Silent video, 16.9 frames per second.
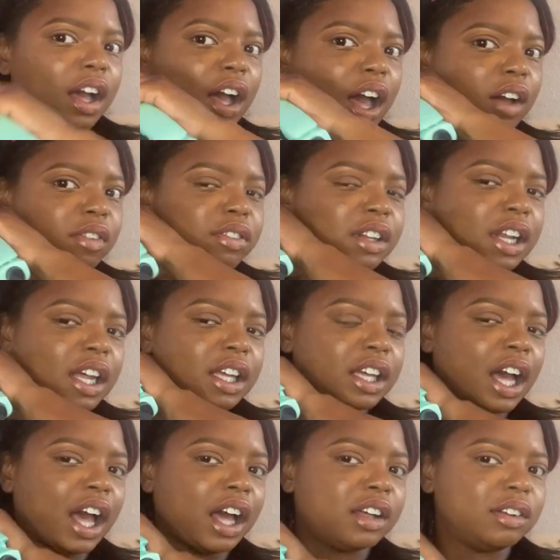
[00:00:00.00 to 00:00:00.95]
I feel like
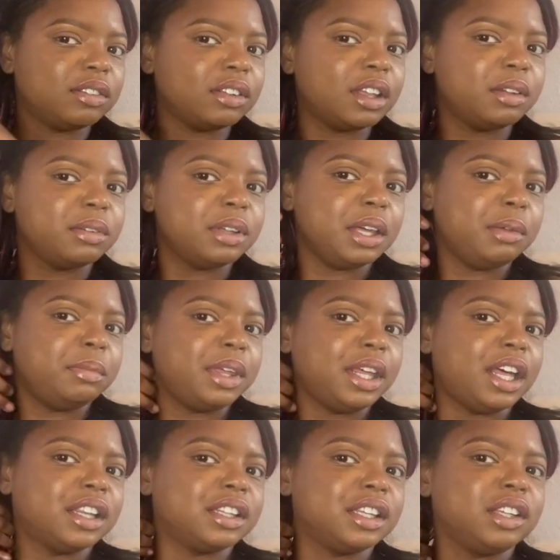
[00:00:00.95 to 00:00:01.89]
God gonna come get me.
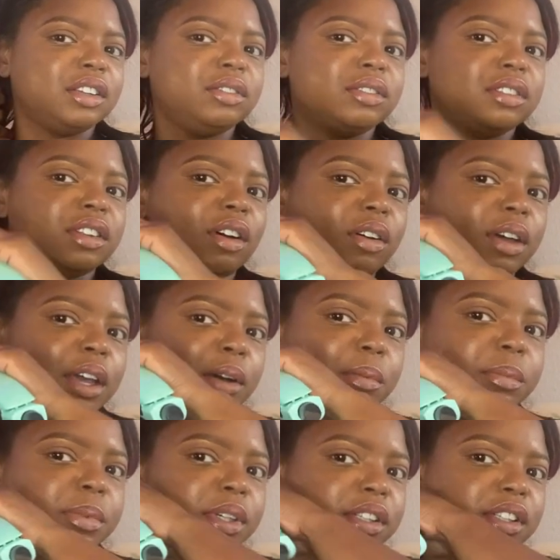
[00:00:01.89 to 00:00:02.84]
I think you was gonna
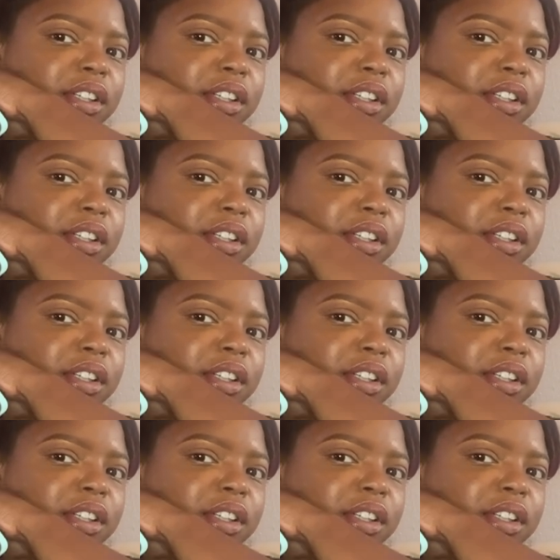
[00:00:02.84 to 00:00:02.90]
help me.